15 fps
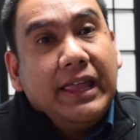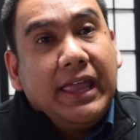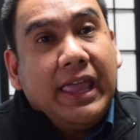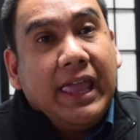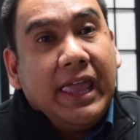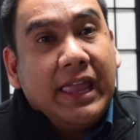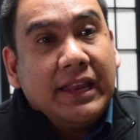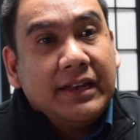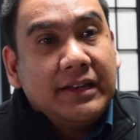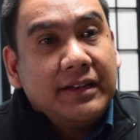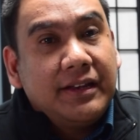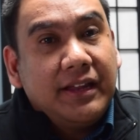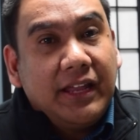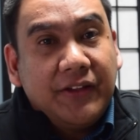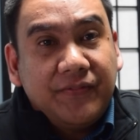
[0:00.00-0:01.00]

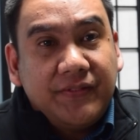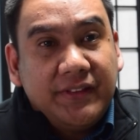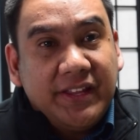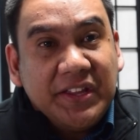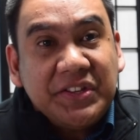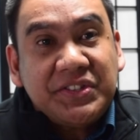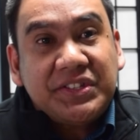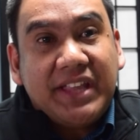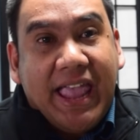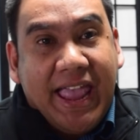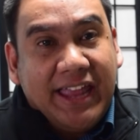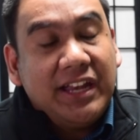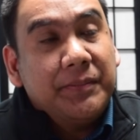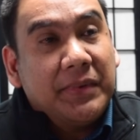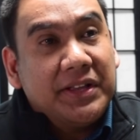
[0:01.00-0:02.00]
And if these
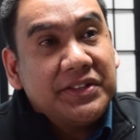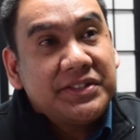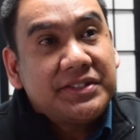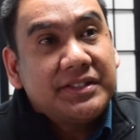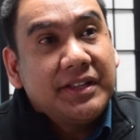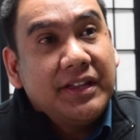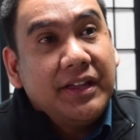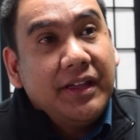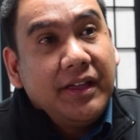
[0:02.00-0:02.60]
animals